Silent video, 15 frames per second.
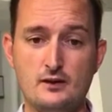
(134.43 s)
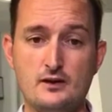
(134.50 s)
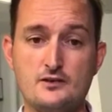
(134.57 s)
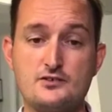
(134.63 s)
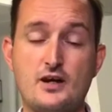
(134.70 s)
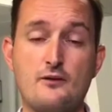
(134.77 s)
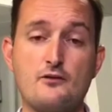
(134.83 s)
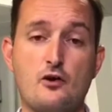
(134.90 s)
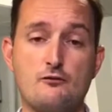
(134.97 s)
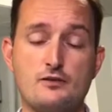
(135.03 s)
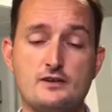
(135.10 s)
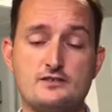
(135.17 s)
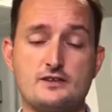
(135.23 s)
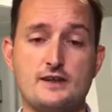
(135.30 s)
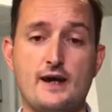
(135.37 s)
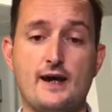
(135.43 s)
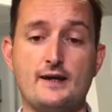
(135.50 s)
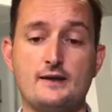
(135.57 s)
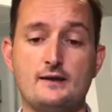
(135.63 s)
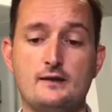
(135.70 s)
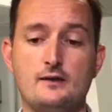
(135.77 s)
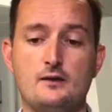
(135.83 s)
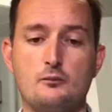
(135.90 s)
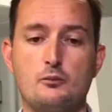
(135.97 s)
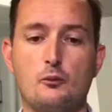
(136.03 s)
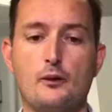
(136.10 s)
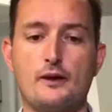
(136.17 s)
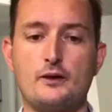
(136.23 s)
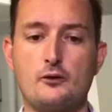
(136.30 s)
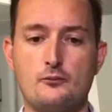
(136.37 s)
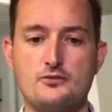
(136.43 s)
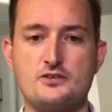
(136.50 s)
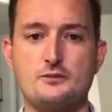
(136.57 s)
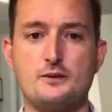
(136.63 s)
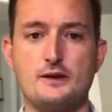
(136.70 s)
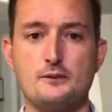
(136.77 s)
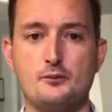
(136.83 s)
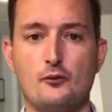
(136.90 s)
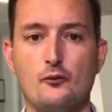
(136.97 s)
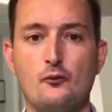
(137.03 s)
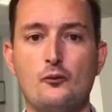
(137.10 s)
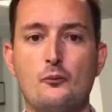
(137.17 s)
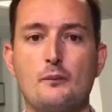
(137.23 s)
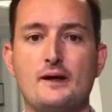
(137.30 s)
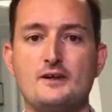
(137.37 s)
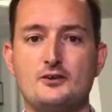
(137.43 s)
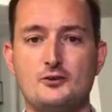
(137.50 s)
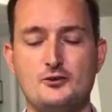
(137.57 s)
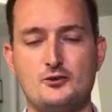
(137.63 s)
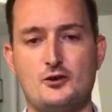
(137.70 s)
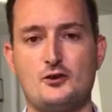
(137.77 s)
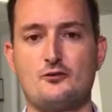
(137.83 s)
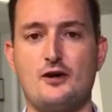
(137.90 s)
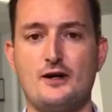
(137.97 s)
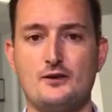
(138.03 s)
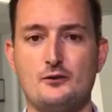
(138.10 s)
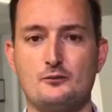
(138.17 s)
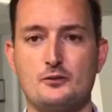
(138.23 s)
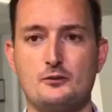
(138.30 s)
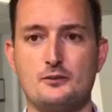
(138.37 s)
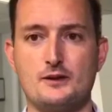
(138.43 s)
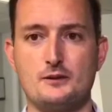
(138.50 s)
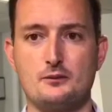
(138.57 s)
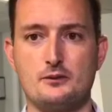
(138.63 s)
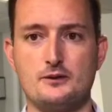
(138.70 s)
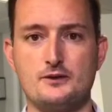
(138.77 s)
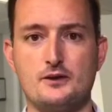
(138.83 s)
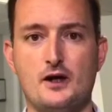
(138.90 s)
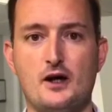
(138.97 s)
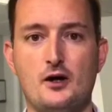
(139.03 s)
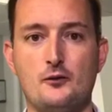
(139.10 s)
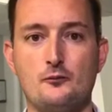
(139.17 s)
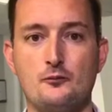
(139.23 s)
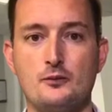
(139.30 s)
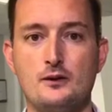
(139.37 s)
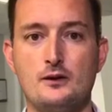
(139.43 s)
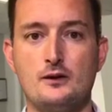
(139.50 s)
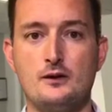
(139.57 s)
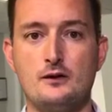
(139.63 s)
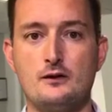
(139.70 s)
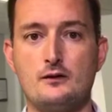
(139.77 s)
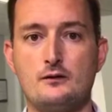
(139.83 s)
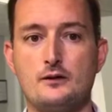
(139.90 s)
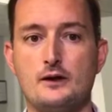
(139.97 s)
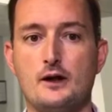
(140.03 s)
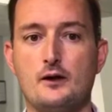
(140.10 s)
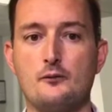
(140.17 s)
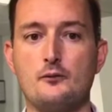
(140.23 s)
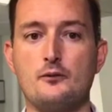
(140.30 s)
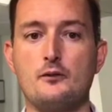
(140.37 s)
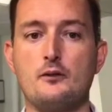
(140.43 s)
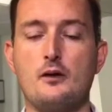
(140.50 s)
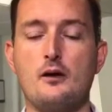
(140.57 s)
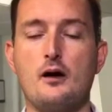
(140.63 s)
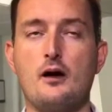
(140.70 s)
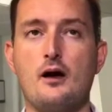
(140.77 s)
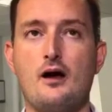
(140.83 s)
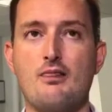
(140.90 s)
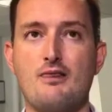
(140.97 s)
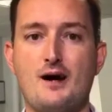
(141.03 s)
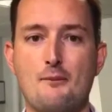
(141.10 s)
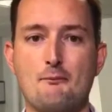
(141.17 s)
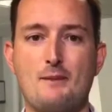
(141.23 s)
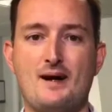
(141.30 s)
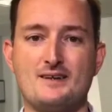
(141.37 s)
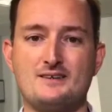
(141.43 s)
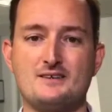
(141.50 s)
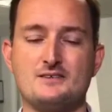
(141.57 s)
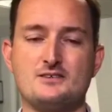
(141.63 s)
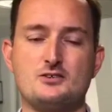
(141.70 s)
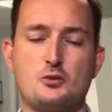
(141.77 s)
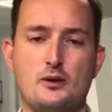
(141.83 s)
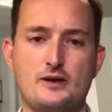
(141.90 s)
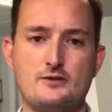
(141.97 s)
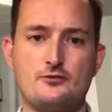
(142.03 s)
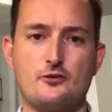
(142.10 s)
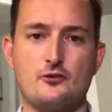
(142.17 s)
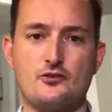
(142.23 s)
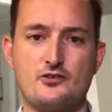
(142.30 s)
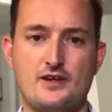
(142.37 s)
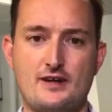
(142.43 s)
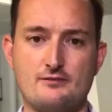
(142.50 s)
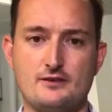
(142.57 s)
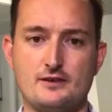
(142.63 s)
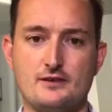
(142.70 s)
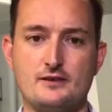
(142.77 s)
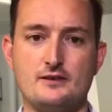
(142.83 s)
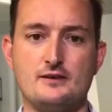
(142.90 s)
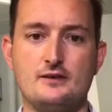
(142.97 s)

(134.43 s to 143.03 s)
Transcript: Sounds obvious again, but when it comes to people, make sure you've got the right number of people in your home. You know, and that matches 24/7